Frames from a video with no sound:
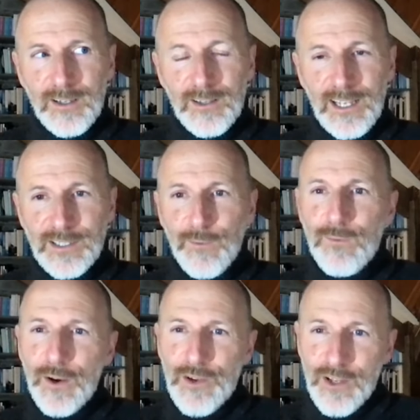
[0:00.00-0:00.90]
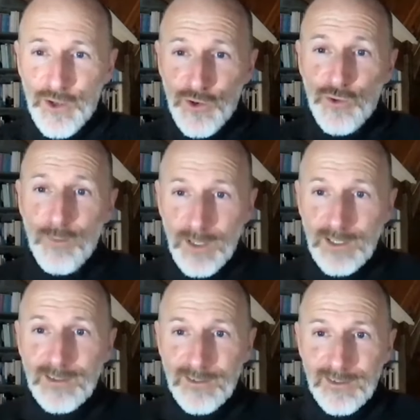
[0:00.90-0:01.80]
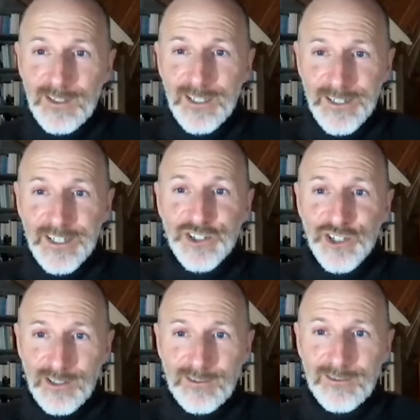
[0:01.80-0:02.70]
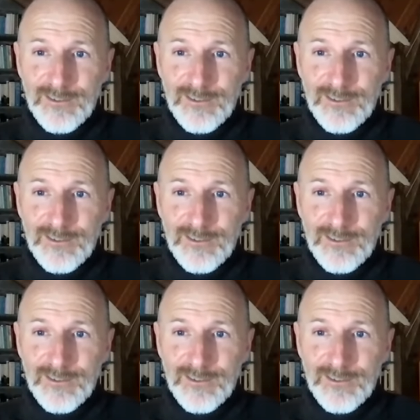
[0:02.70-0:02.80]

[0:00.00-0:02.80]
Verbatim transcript: that's a very human condition.